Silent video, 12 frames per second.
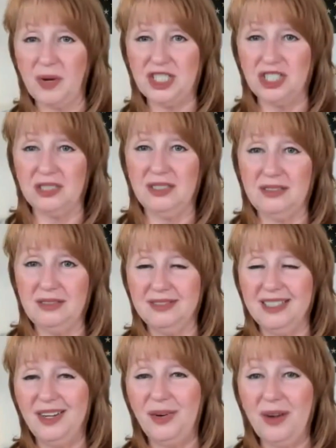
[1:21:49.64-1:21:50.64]
question,
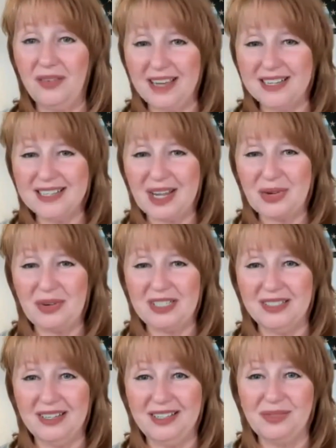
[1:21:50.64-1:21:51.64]
whoever asked that
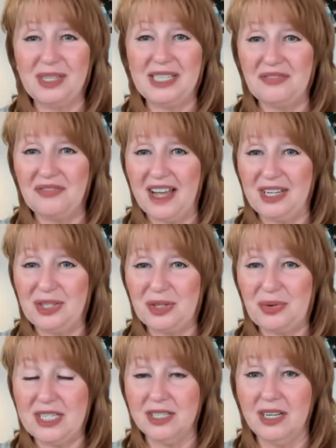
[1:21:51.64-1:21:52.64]
question, redefine your
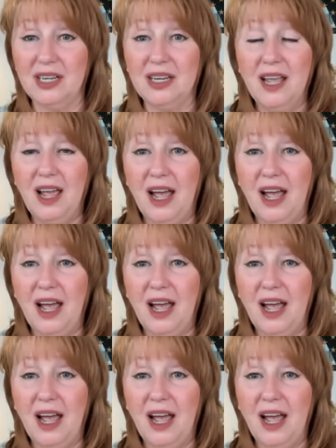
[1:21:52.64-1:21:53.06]
question.